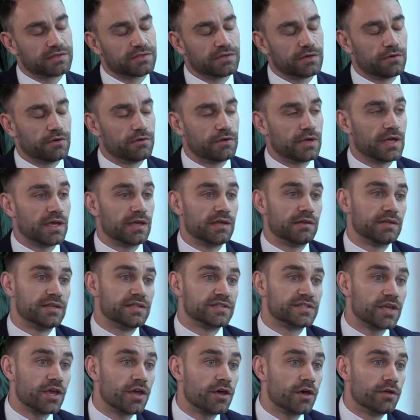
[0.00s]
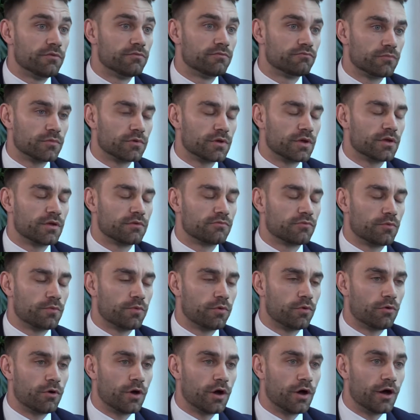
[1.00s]
in turn
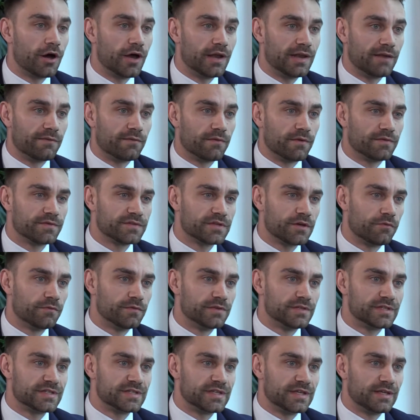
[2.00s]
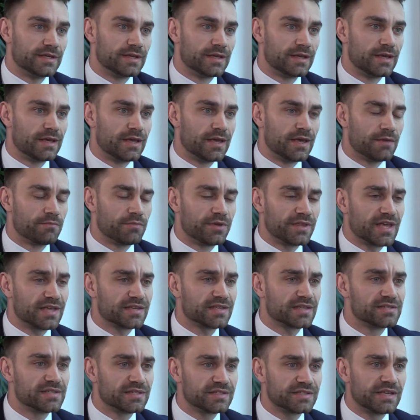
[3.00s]
report a higher level of solvency. But that
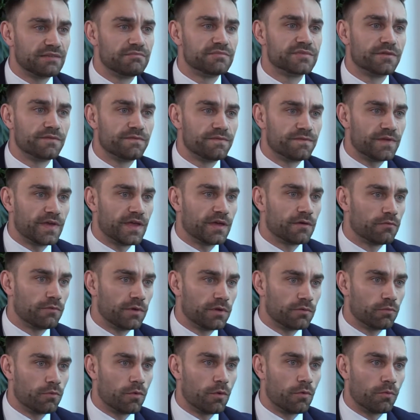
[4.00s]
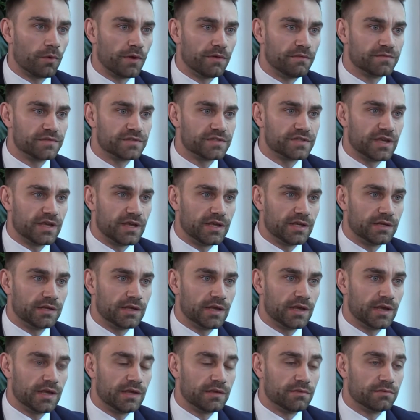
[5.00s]
doesn't seem to fit with what we've seen
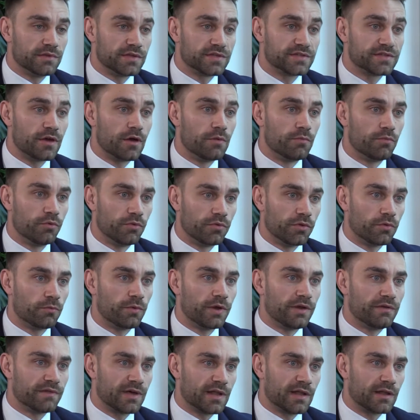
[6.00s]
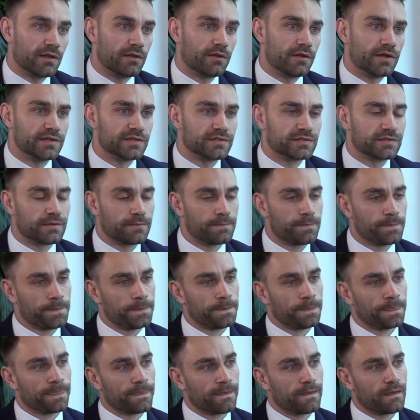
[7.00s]
in the sample that we've analysed.
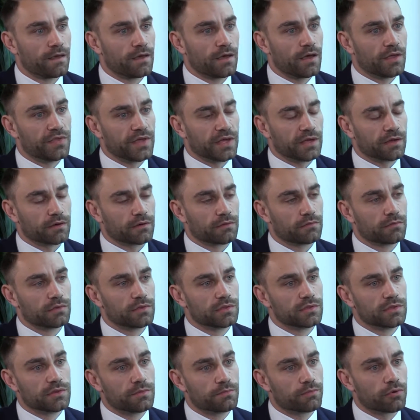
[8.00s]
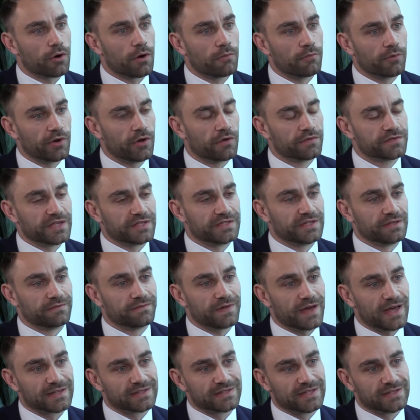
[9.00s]
I think the primary offsetting
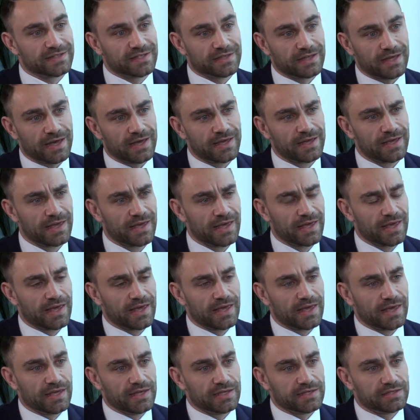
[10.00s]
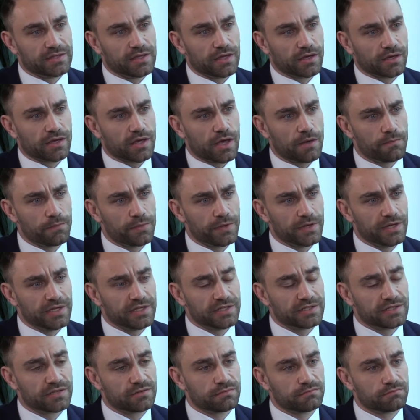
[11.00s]
factor to that is that
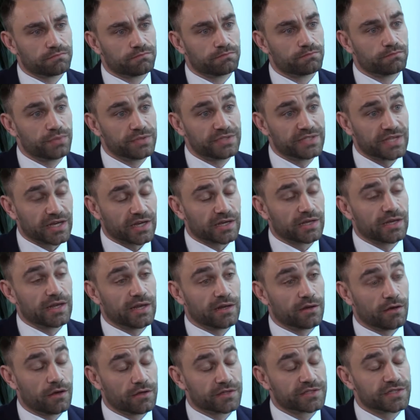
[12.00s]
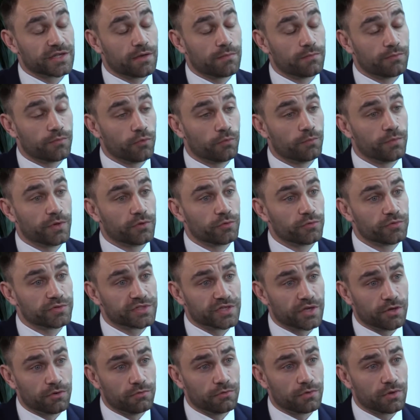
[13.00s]
companies, particularly in our sample, but
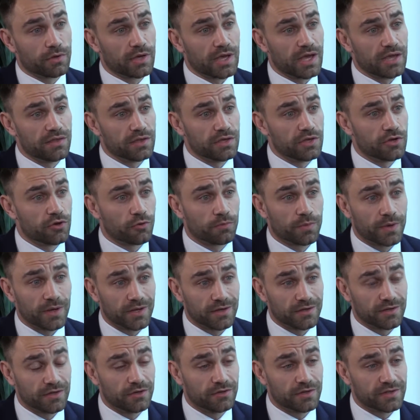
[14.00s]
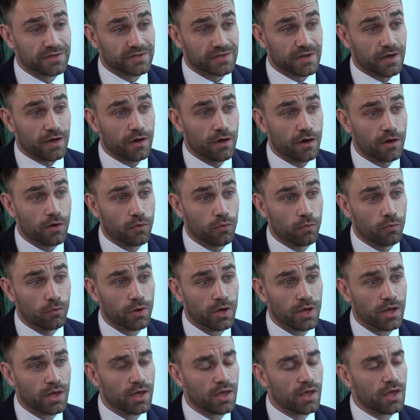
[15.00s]
also in the European Union as a whole,
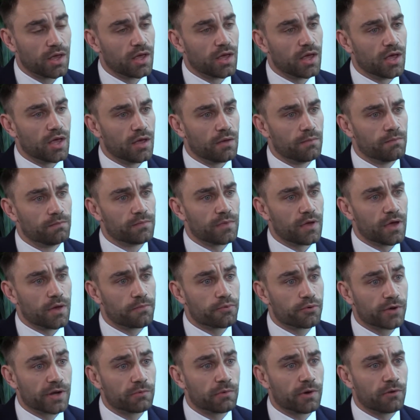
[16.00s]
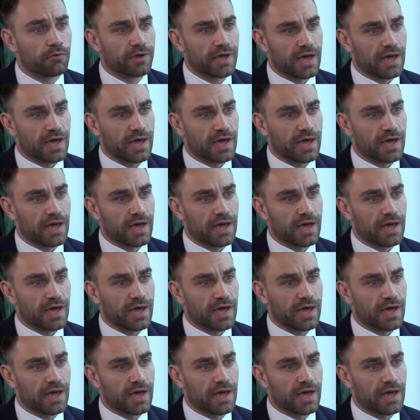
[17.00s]
are pretty well